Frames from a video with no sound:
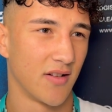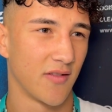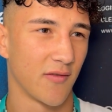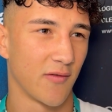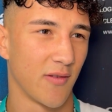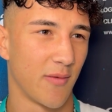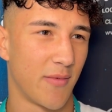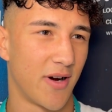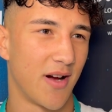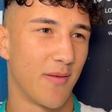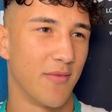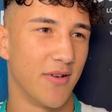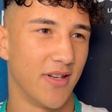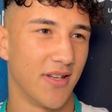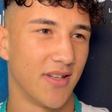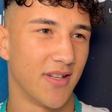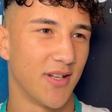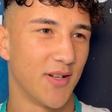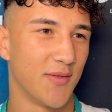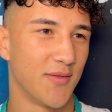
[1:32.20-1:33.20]
Remind me.
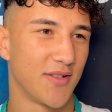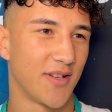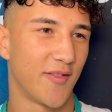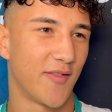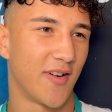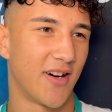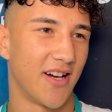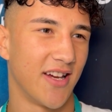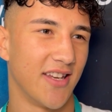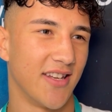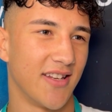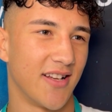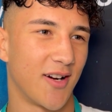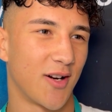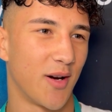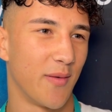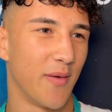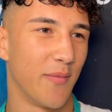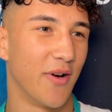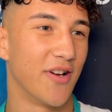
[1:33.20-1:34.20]
Who is he fighting? I can't
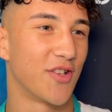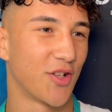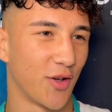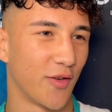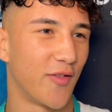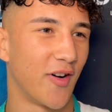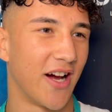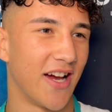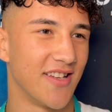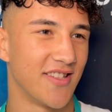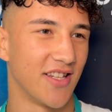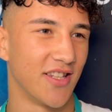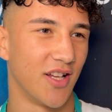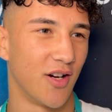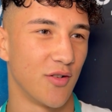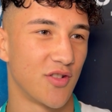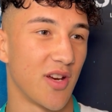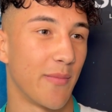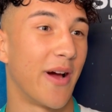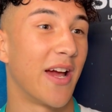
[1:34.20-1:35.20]
remember. It's a good fight he's in, though.
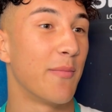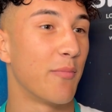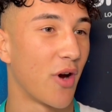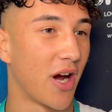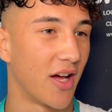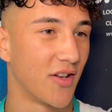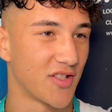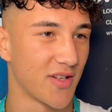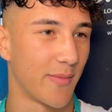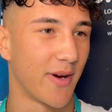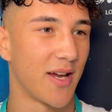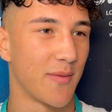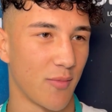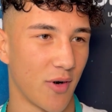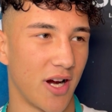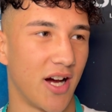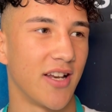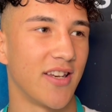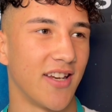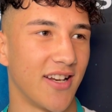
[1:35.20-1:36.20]
Yes. Jermaine
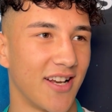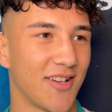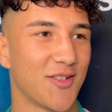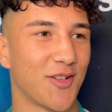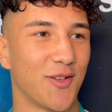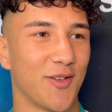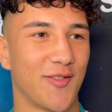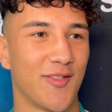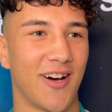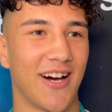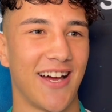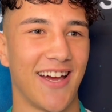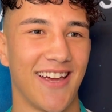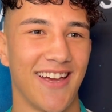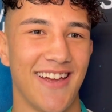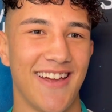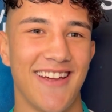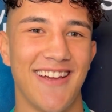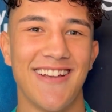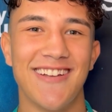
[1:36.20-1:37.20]
Brown. Yeah, that's a good fight.
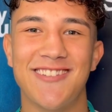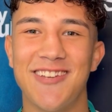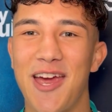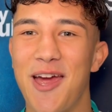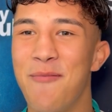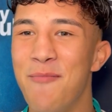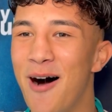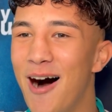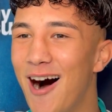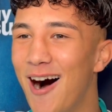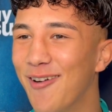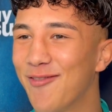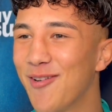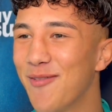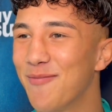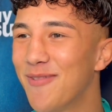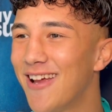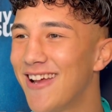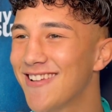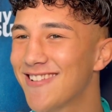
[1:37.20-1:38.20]
Jemma from
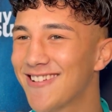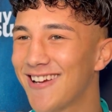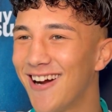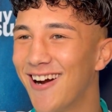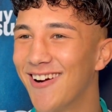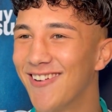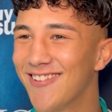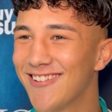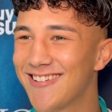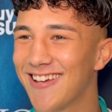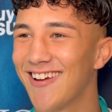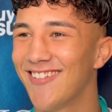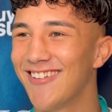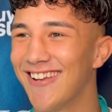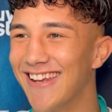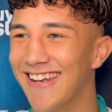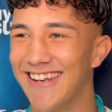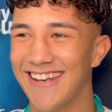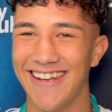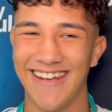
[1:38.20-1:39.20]
Let's Go. What's
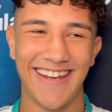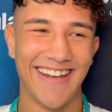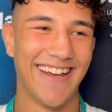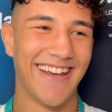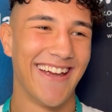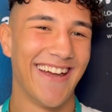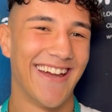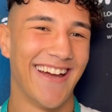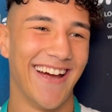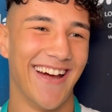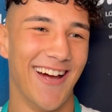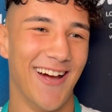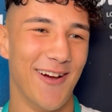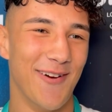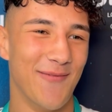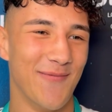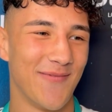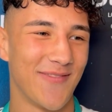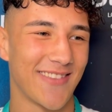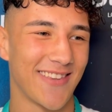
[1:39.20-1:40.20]
happening?
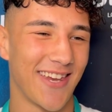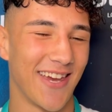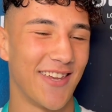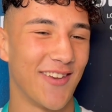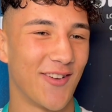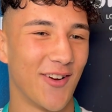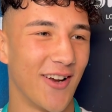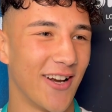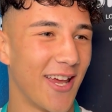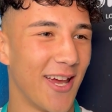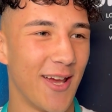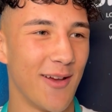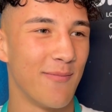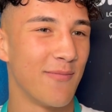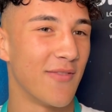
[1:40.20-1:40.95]
Yeah, you've got them.